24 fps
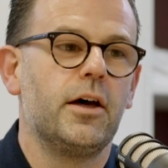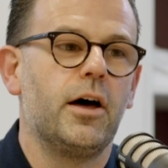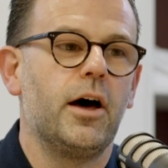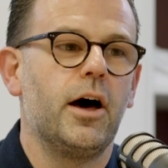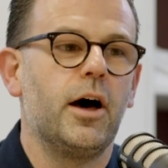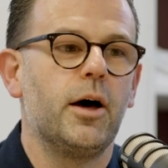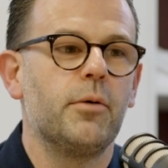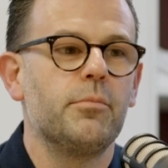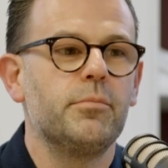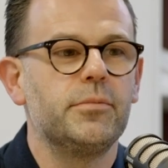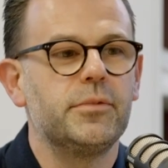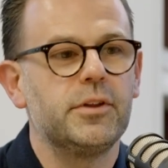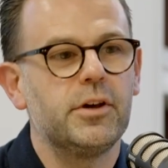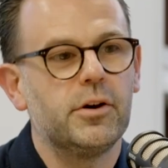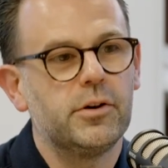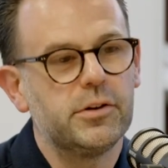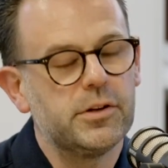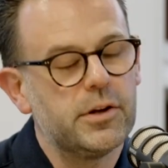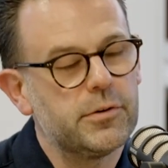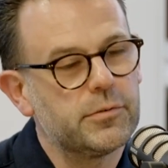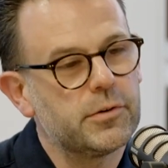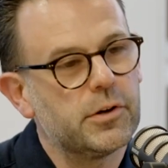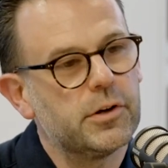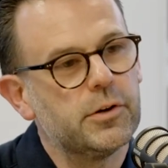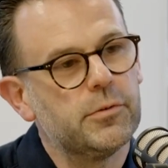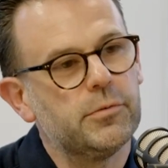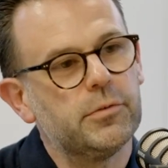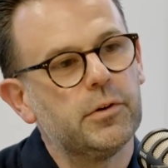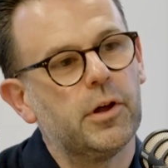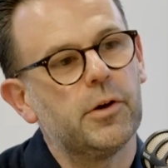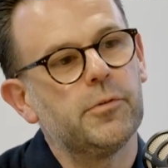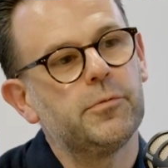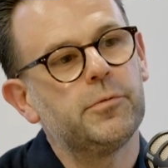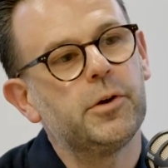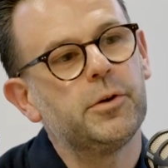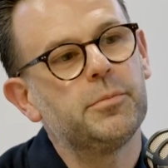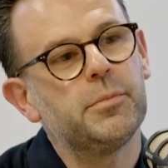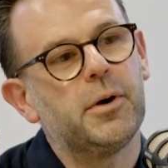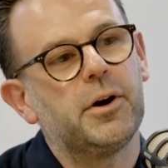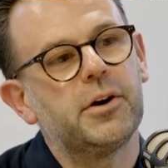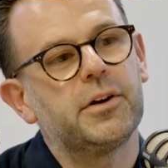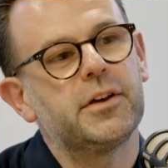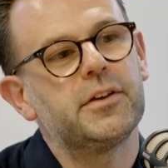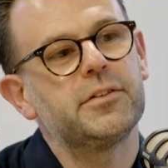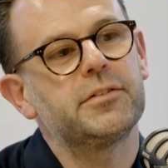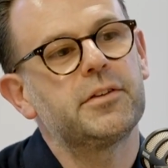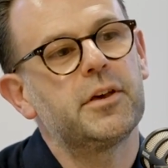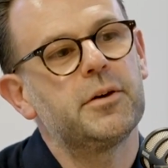the idea of kind of like food
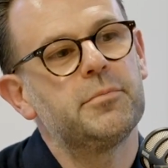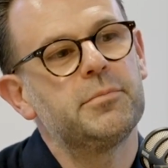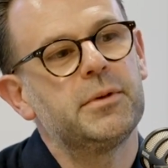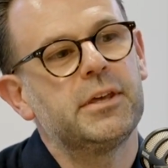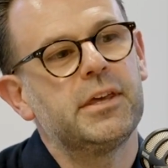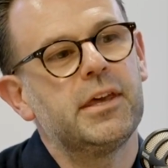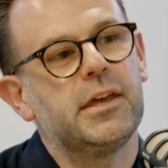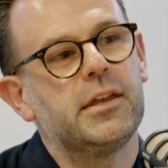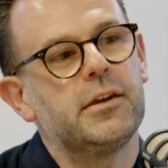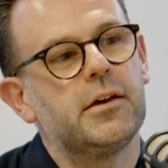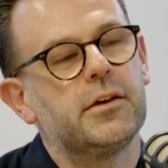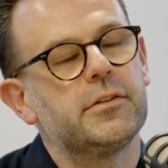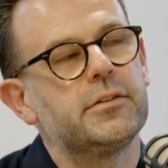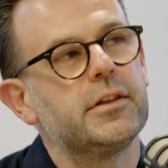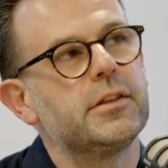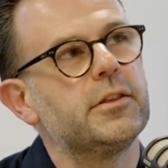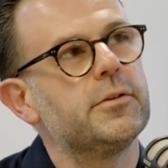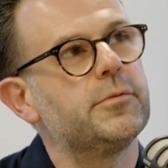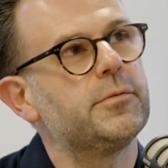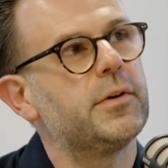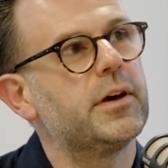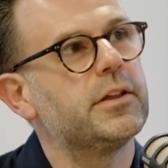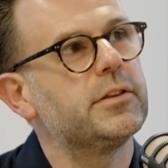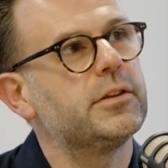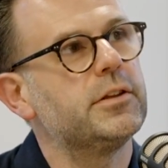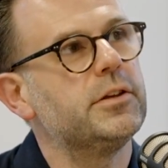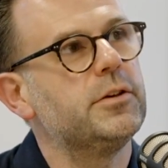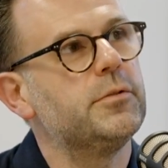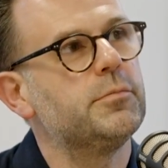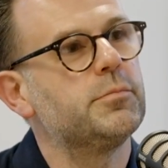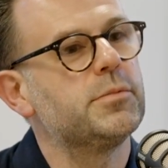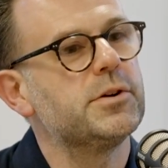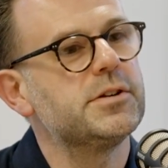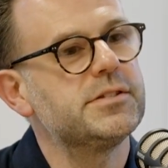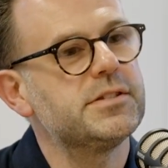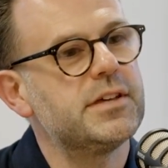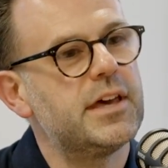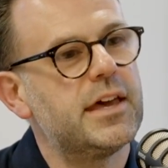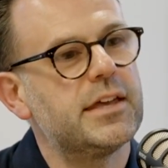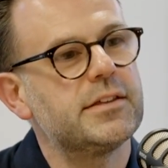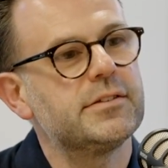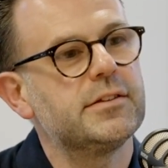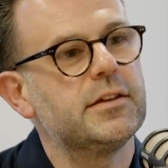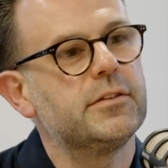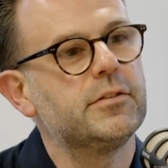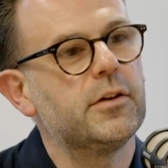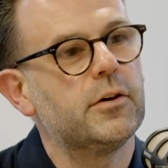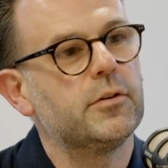markets coming in, I think the fact that you've
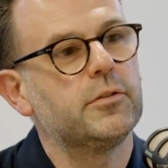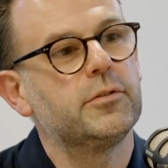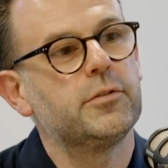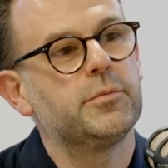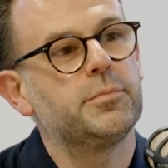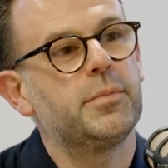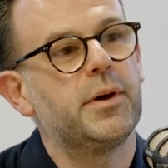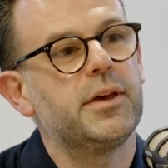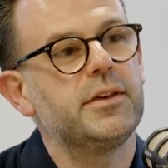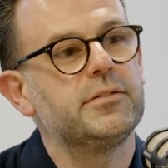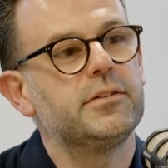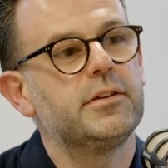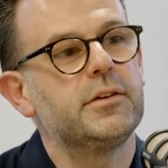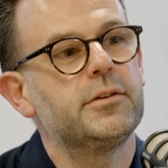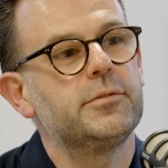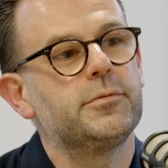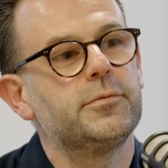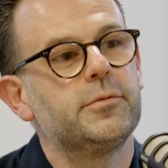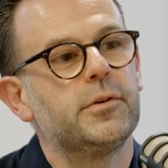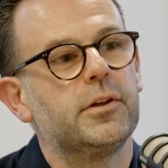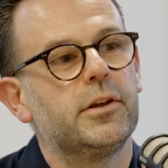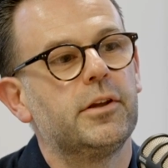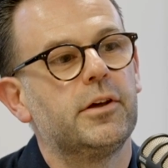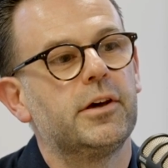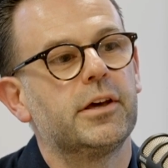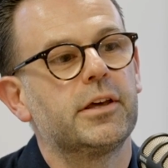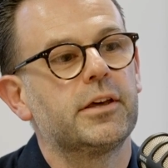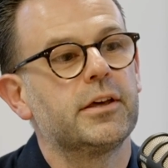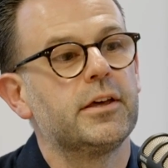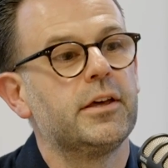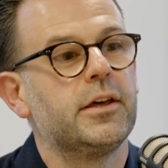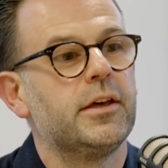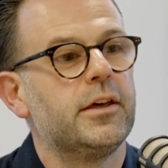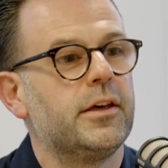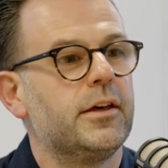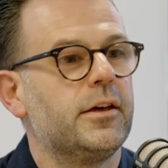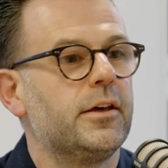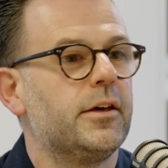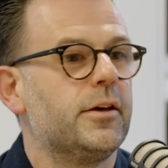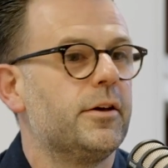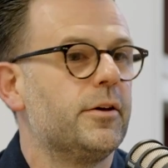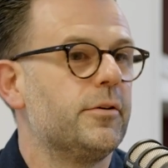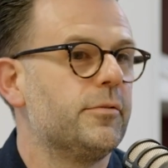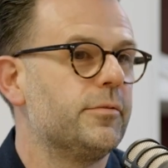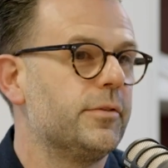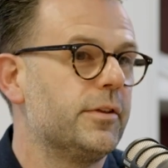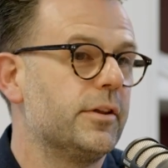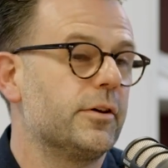protected those spaces for
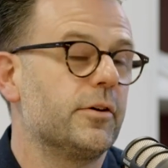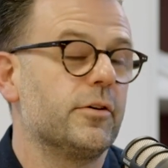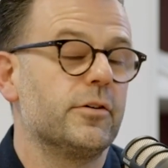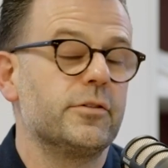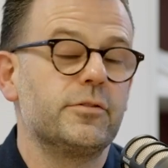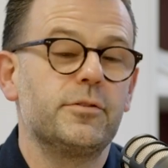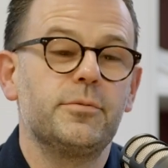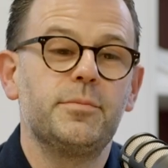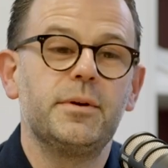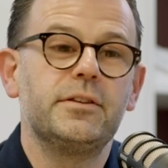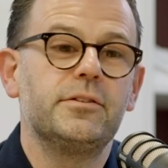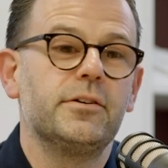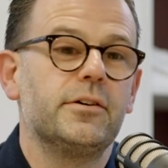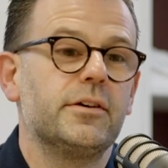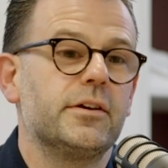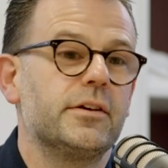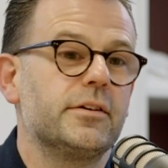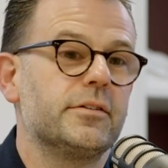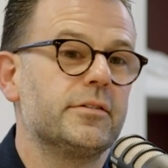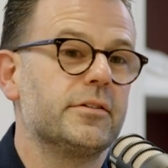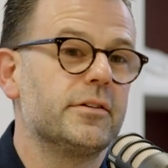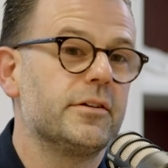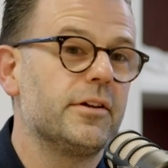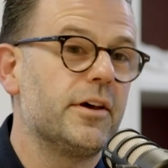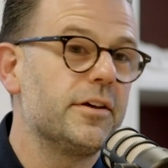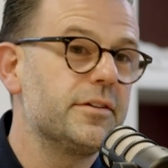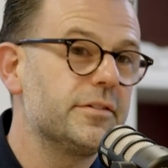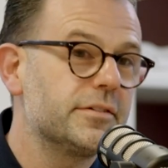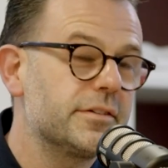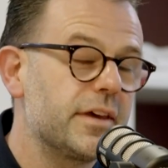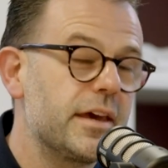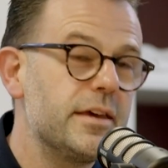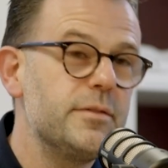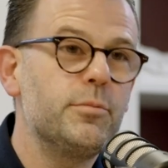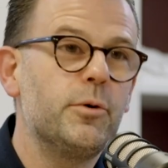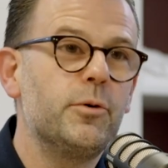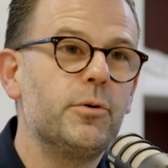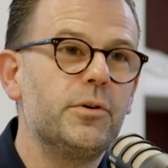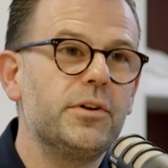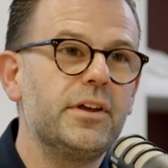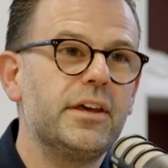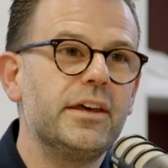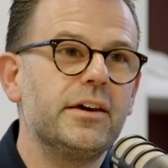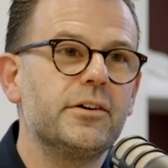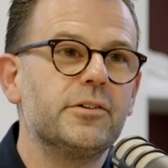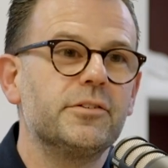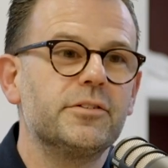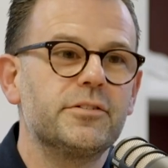the guys to be doing like
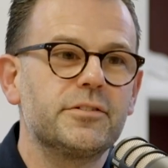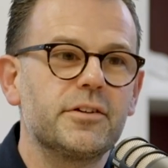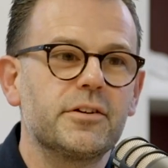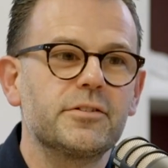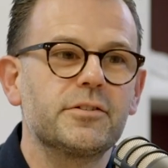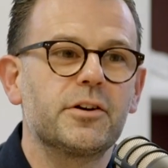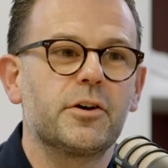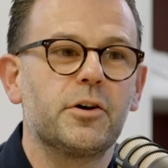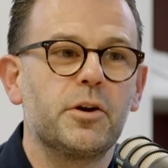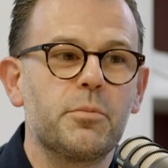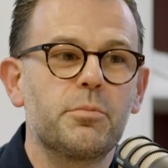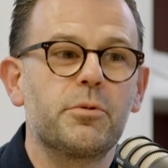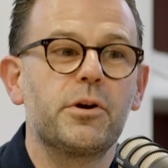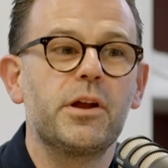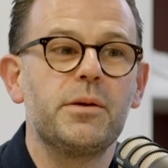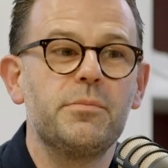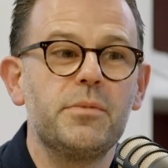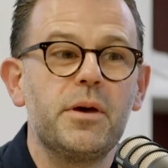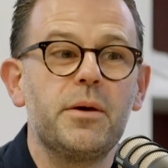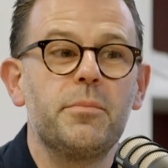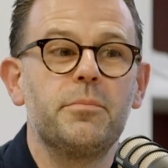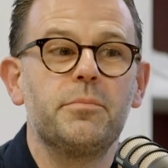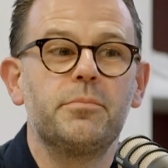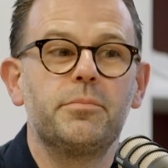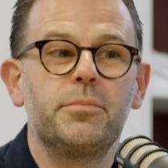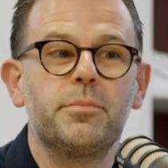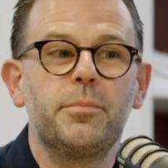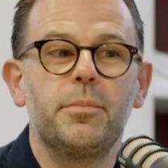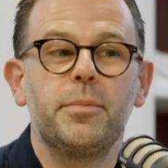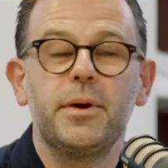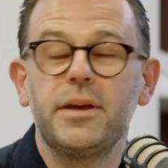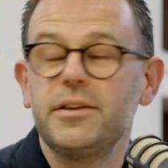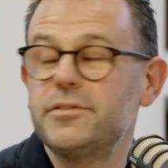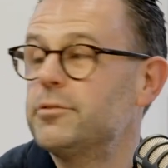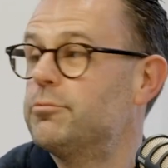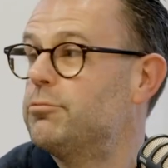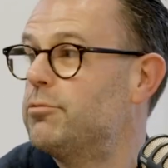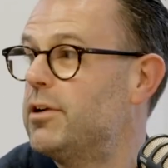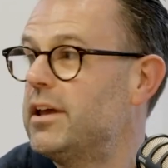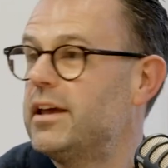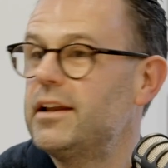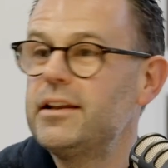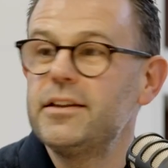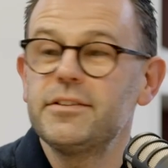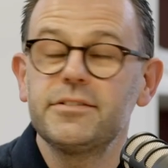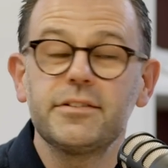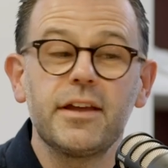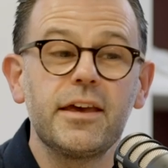skateboarding on such a kind of premium piece of
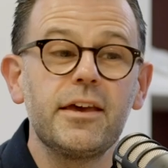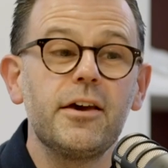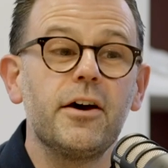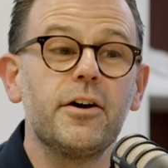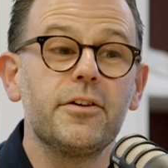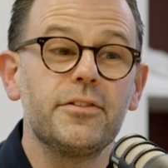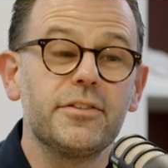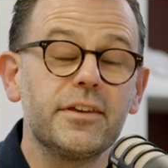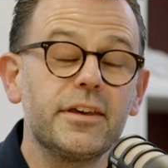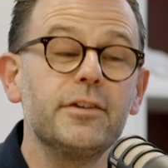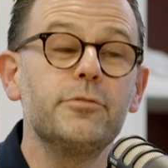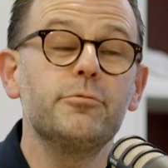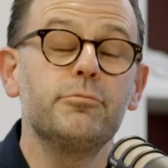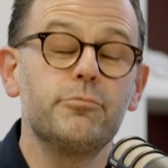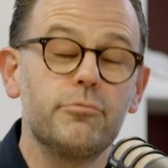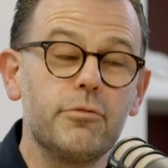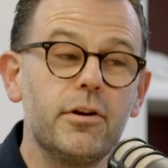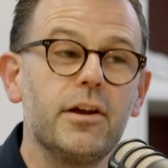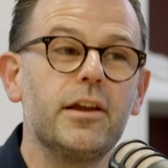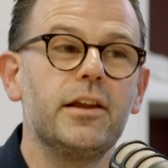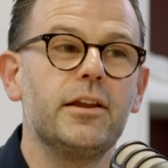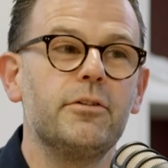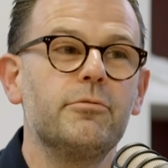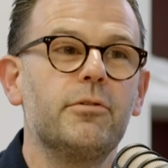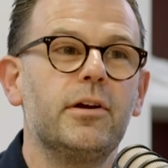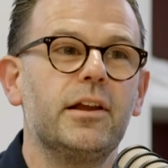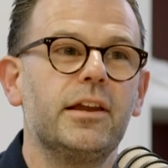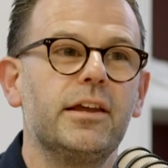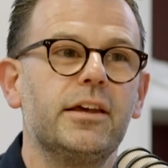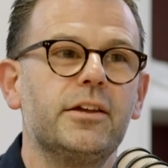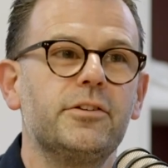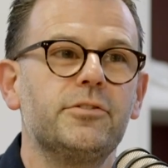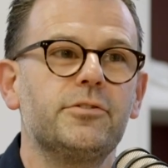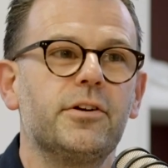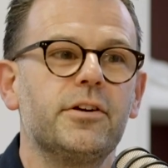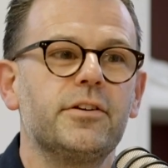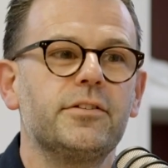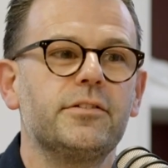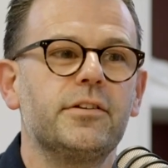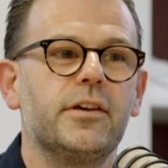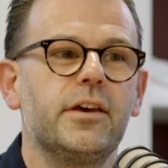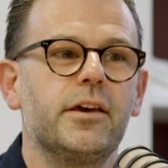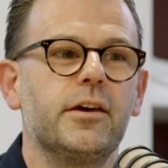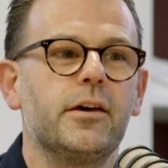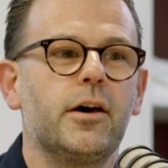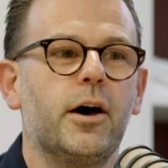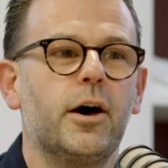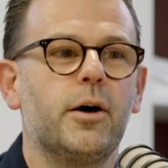real estate, I think is really, really
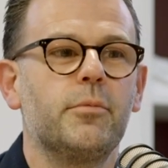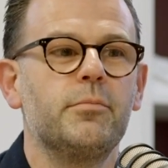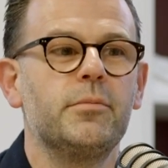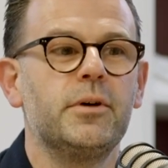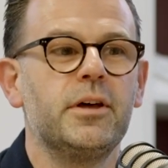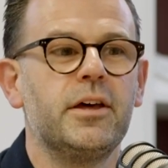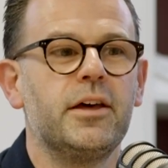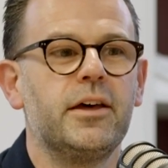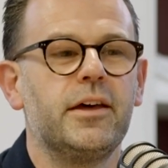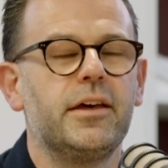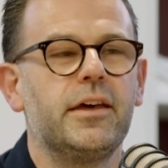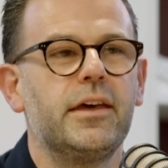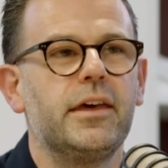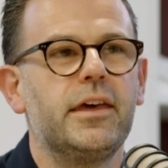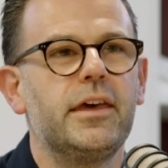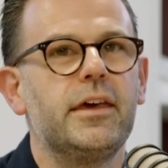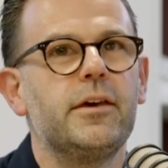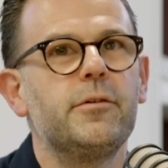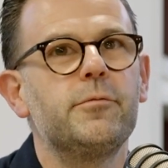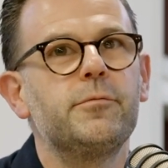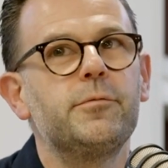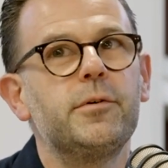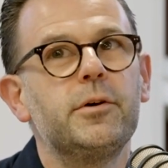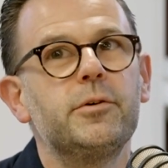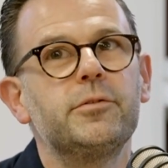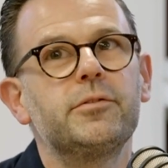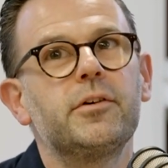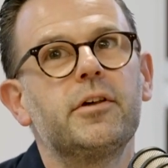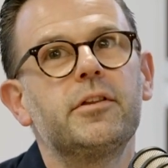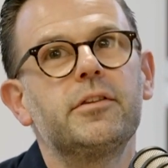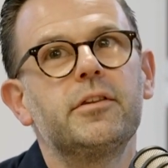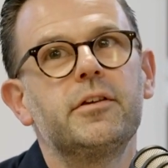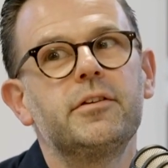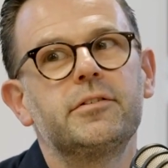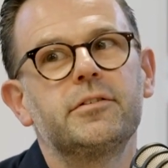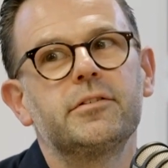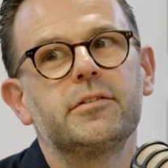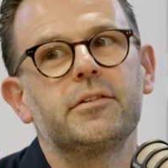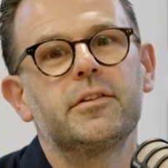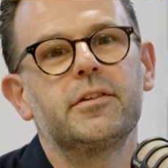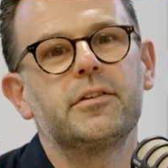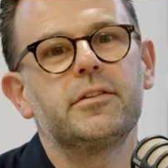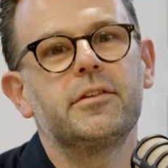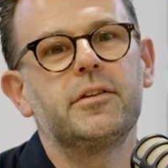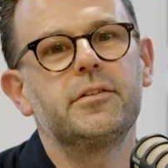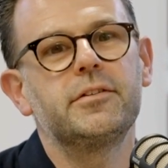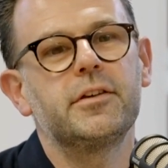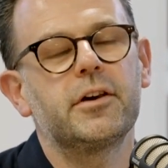interesting. It feels like there's
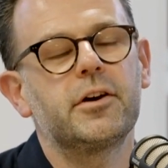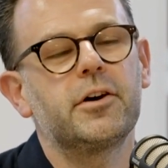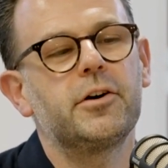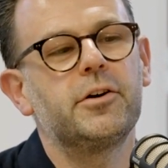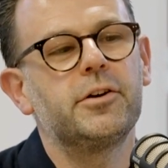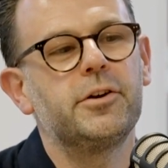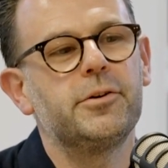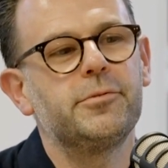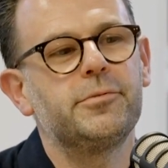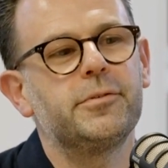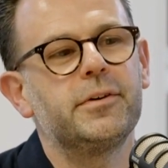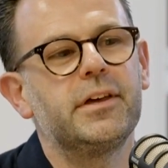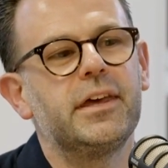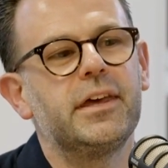a kind of